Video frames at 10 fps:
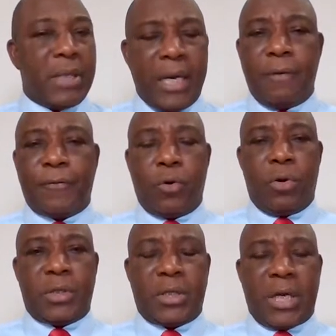Then, of
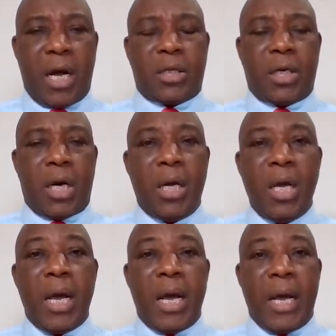course, Qatar
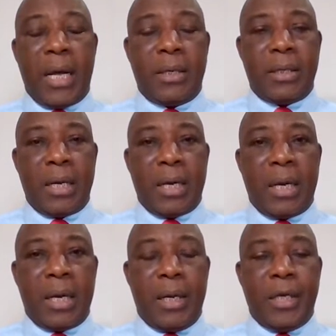and
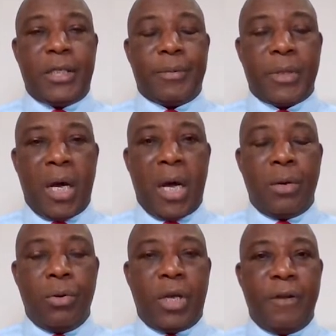Egypt
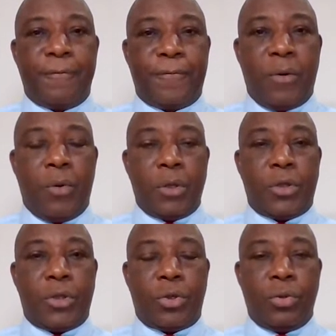are looking
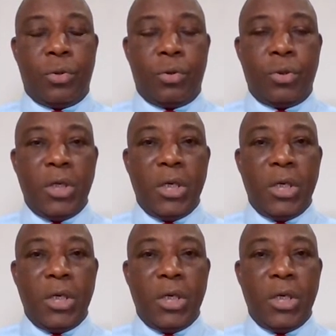forward to